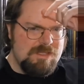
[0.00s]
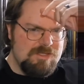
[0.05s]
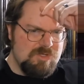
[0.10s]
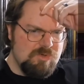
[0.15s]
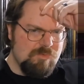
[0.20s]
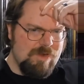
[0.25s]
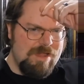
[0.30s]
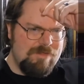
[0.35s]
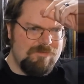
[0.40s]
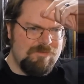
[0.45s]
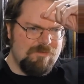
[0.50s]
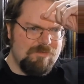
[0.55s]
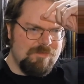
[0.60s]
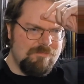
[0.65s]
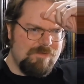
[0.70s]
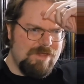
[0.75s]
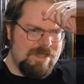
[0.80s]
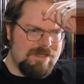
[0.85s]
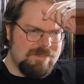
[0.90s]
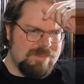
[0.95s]
derives from
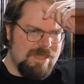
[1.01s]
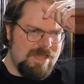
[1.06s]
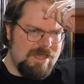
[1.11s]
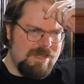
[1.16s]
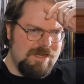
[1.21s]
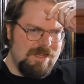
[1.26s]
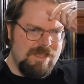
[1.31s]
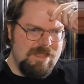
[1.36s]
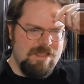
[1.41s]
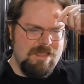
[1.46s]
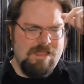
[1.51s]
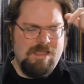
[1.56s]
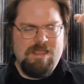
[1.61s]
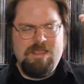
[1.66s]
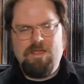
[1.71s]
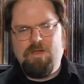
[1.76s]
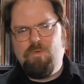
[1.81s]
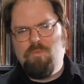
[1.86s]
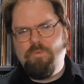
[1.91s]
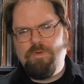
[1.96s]
the fact that,
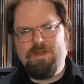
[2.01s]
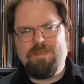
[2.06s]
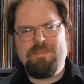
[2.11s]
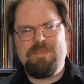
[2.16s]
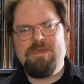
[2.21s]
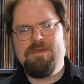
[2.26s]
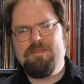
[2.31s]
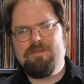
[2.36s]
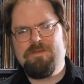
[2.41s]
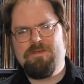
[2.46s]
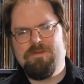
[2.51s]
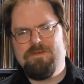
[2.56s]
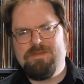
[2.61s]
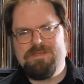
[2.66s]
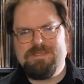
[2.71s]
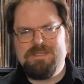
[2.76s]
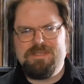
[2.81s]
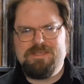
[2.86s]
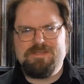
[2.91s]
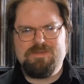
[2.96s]
you know, one of the other
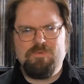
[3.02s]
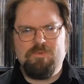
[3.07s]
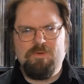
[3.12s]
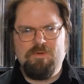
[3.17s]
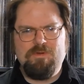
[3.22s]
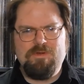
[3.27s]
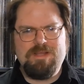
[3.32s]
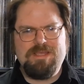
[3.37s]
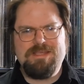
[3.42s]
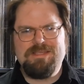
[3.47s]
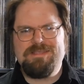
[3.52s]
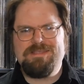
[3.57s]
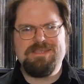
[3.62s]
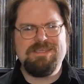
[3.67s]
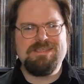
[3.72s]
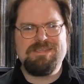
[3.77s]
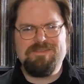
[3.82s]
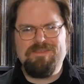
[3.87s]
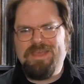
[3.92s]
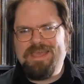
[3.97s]
girls in the sorority
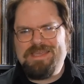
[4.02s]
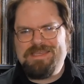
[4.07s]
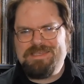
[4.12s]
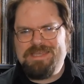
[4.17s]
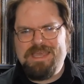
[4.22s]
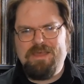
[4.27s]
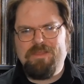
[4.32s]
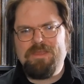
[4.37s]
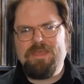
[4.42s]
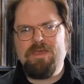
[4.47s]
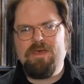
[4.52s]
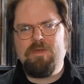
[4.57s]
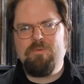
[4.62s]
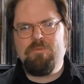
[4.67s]
dislikes Kelly